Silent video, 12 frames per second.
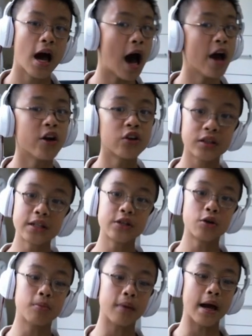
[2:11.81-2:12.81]
I honestly
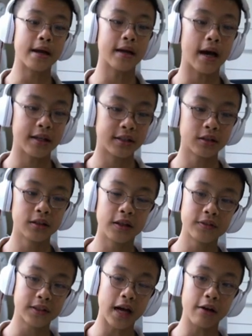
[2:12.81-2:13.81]
don't mind. I still
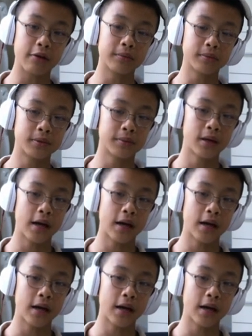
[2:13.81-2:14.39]
love Skyrealms.